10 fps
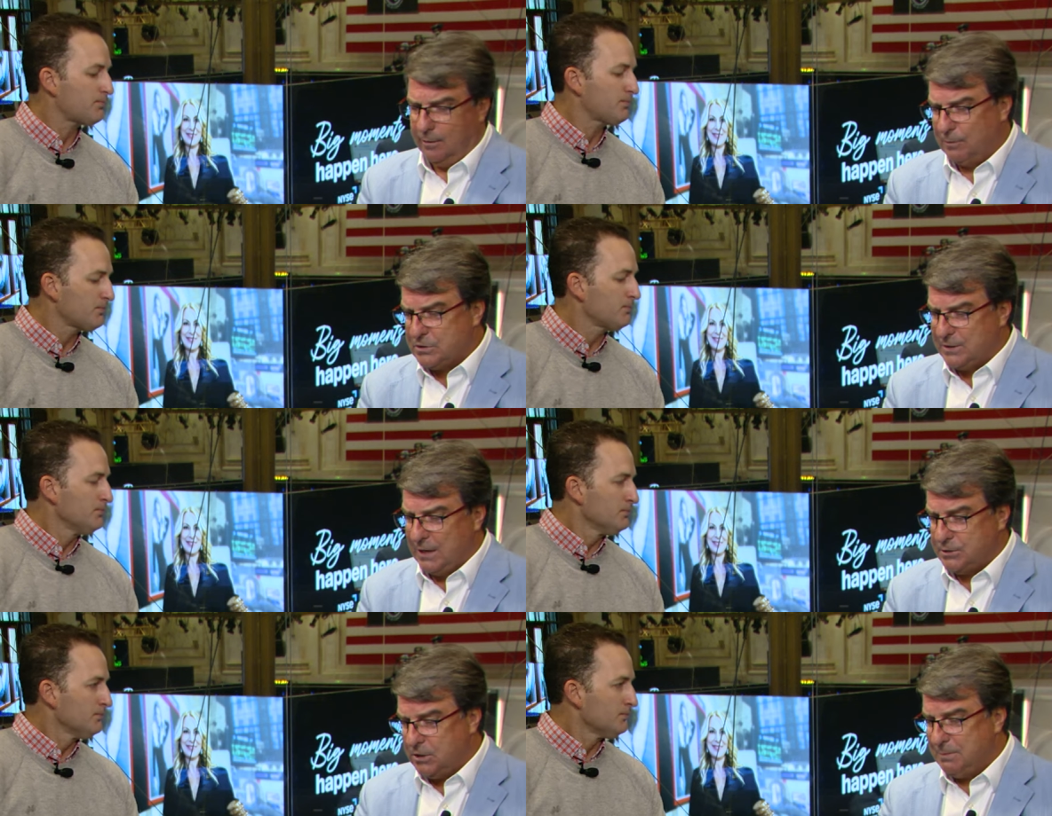
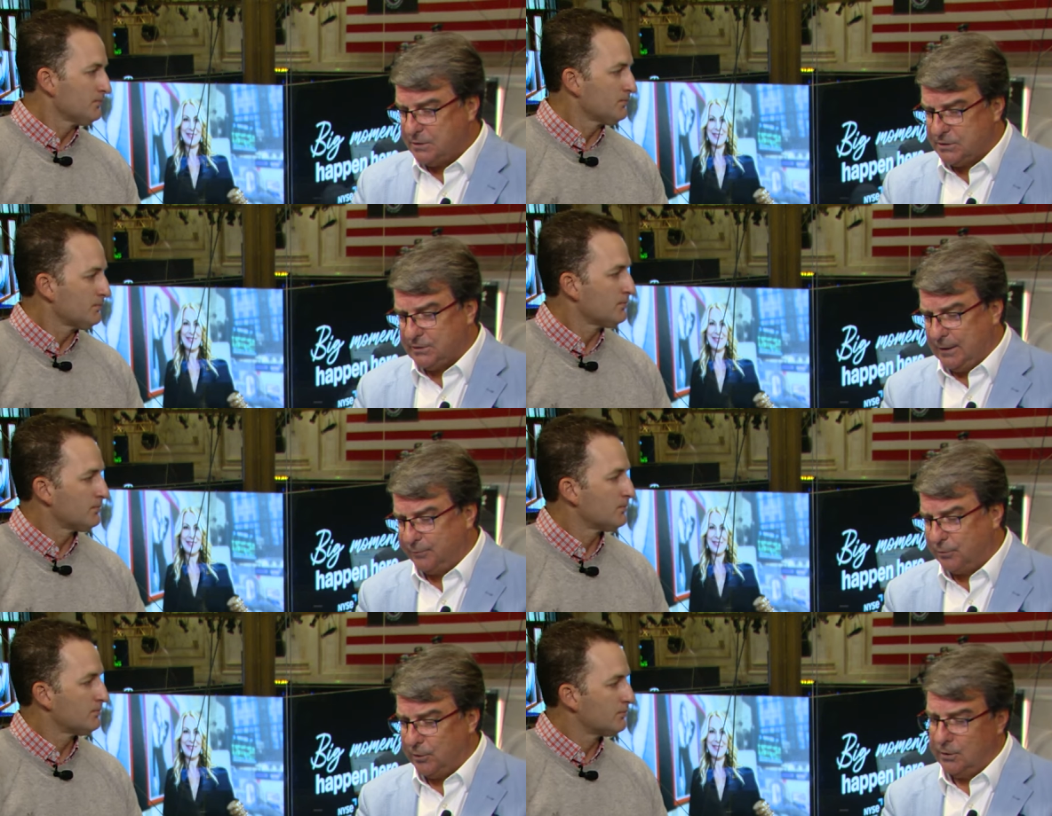Speaker 1: origination, you mentioned
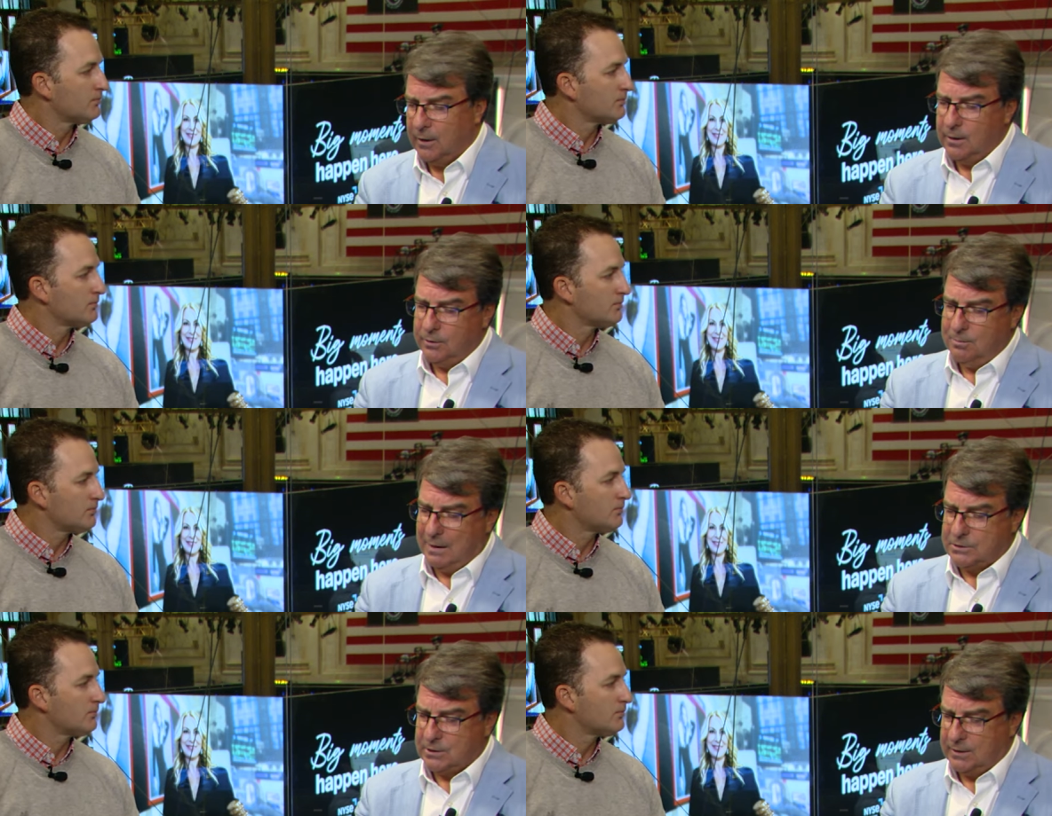Stanford, you
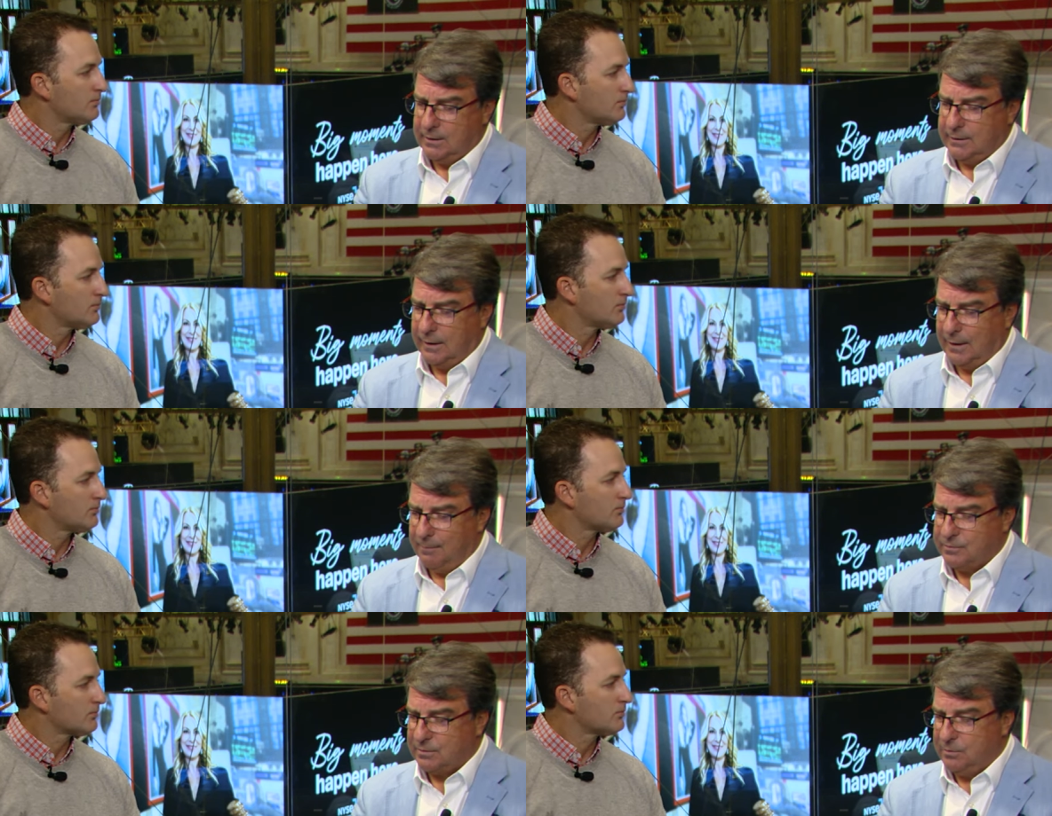mentioned
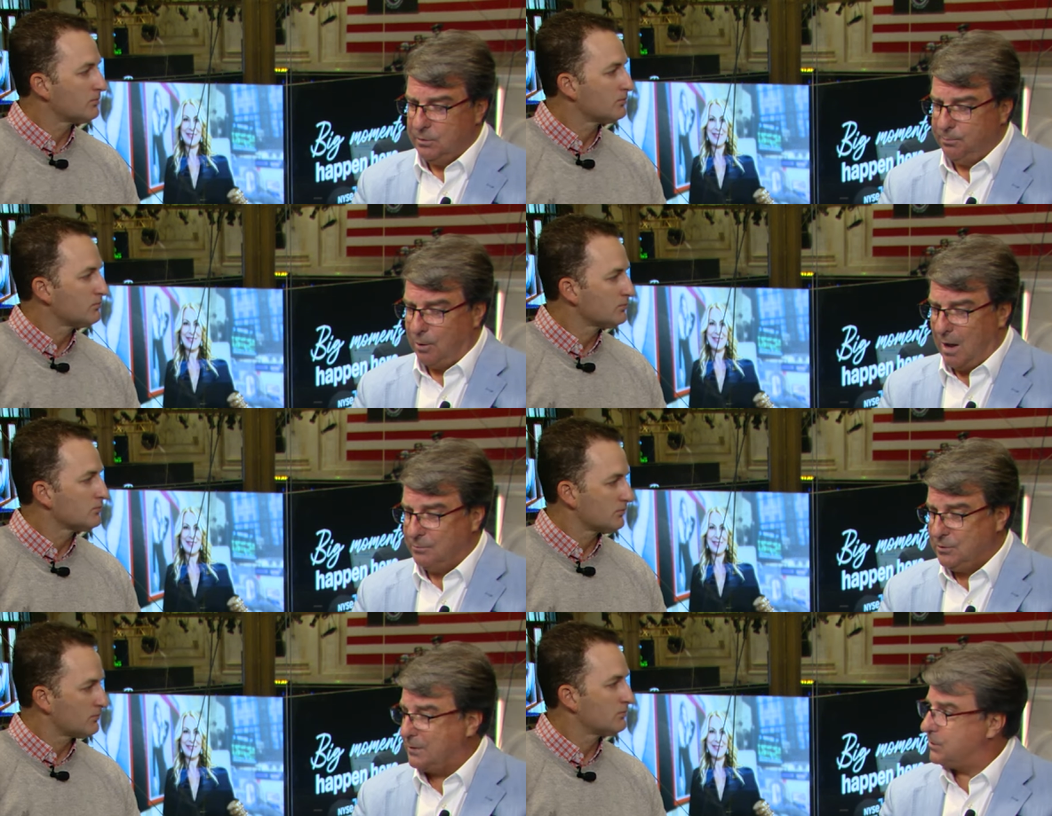um, some new
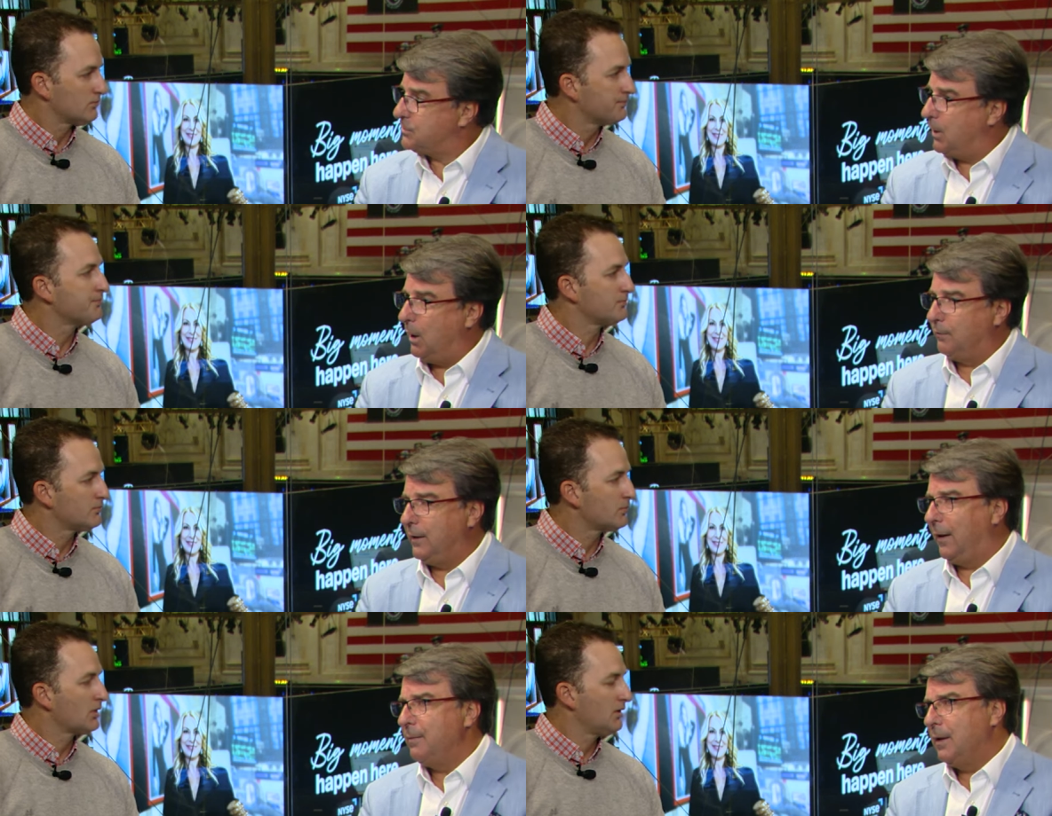problems you guys are
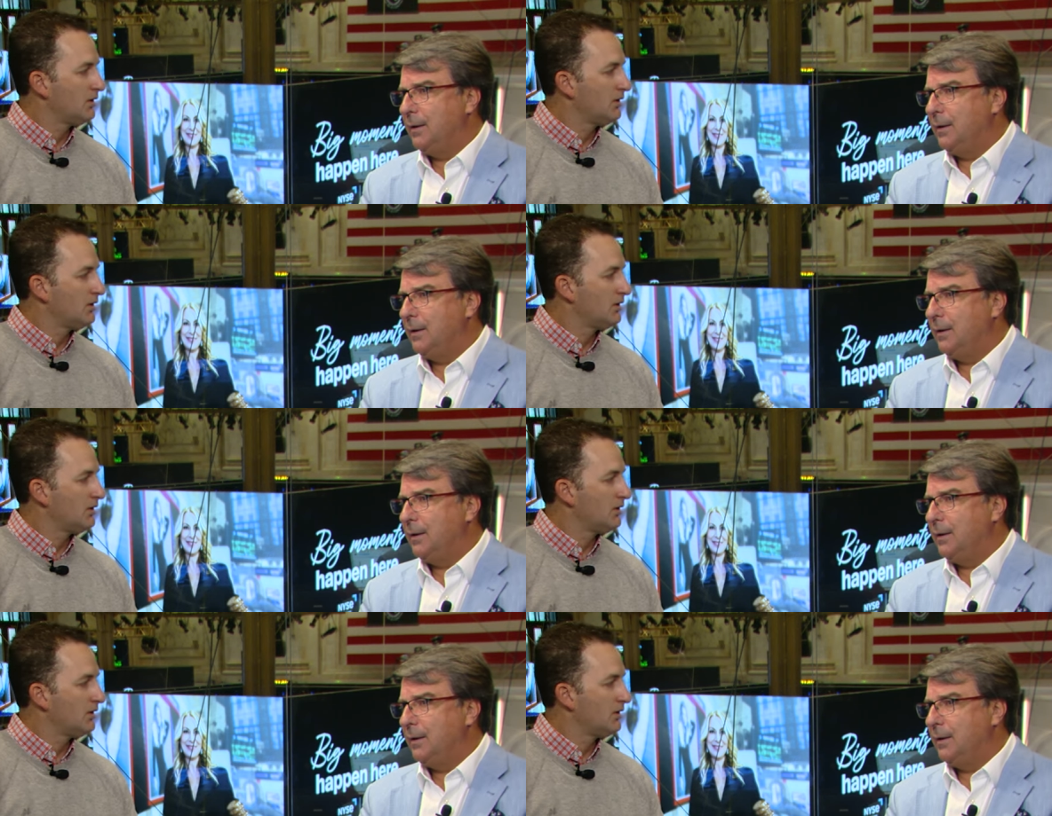solving.